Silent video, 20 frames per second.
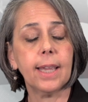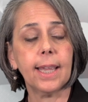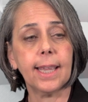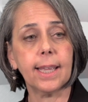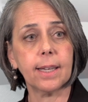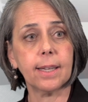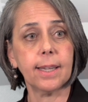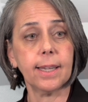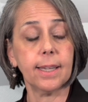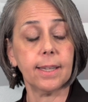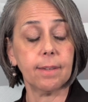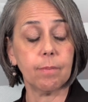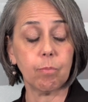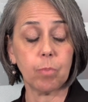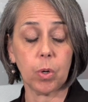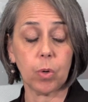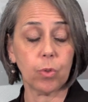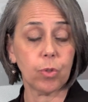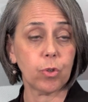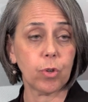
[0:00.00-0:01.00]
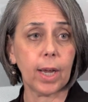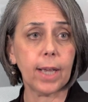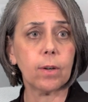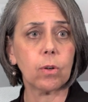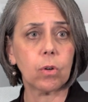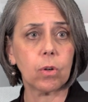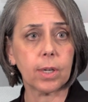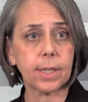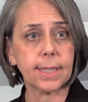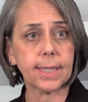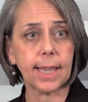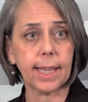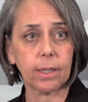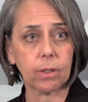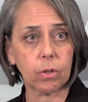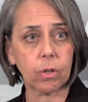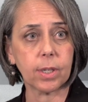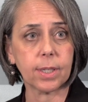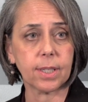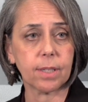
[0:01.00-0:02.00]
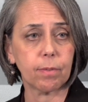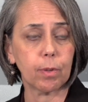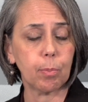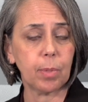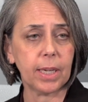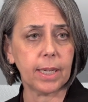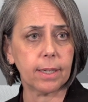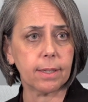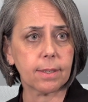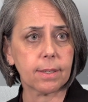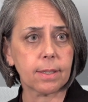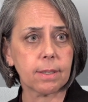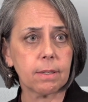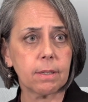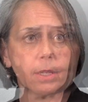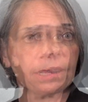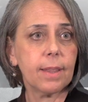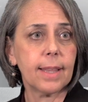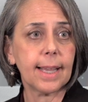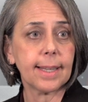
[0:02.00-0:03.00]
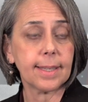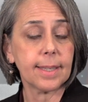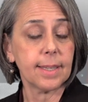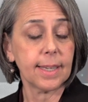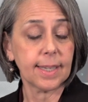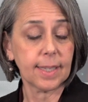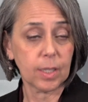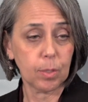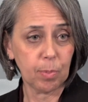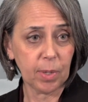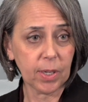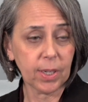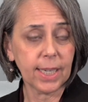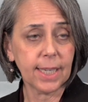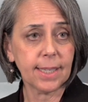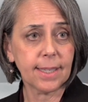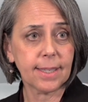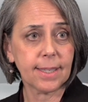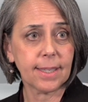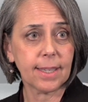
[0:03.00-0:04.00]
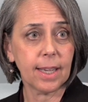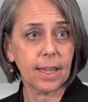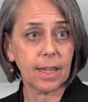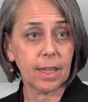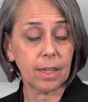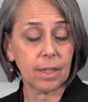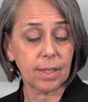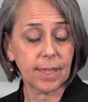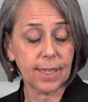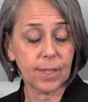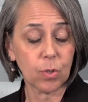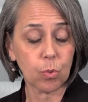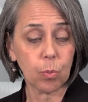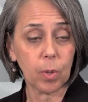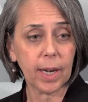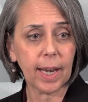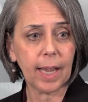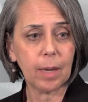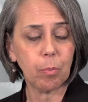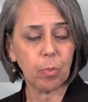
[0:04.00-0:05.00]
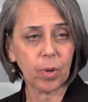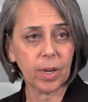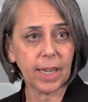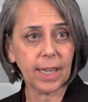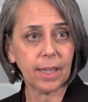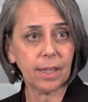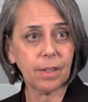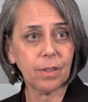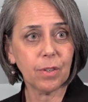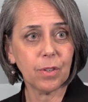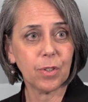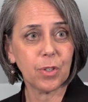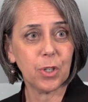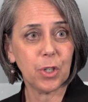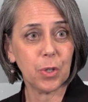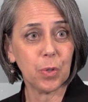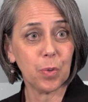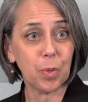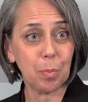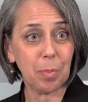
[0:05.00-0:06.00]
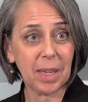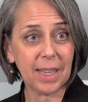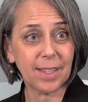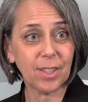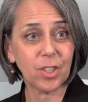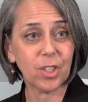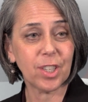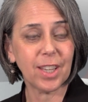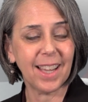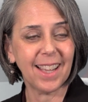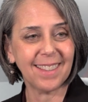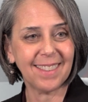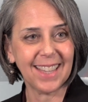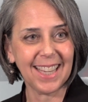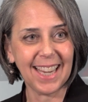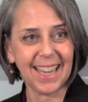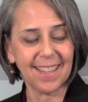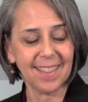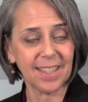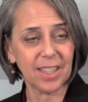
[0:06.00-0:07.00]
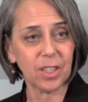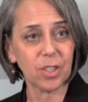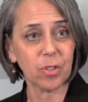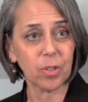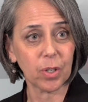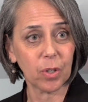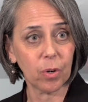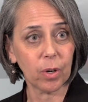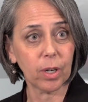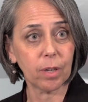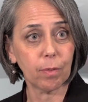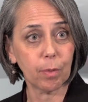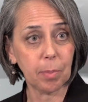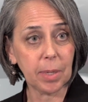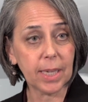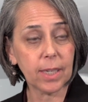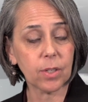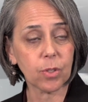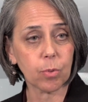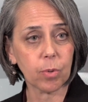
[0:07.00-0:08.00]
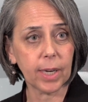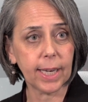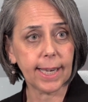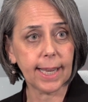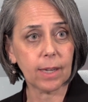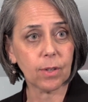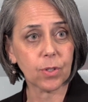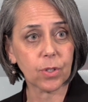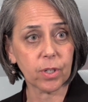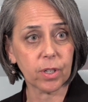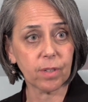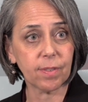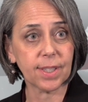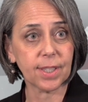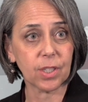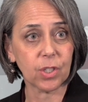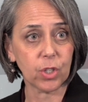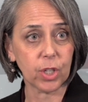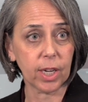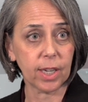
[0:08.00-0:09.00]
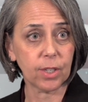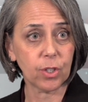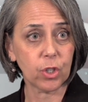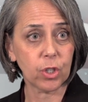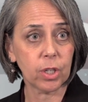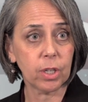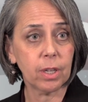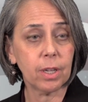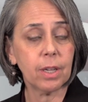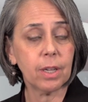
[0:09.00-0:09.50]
in both trial courts and courts of appeals. That experience is what I bring to the bench at the 8th District Court of Appeals, where I now serve as a judge.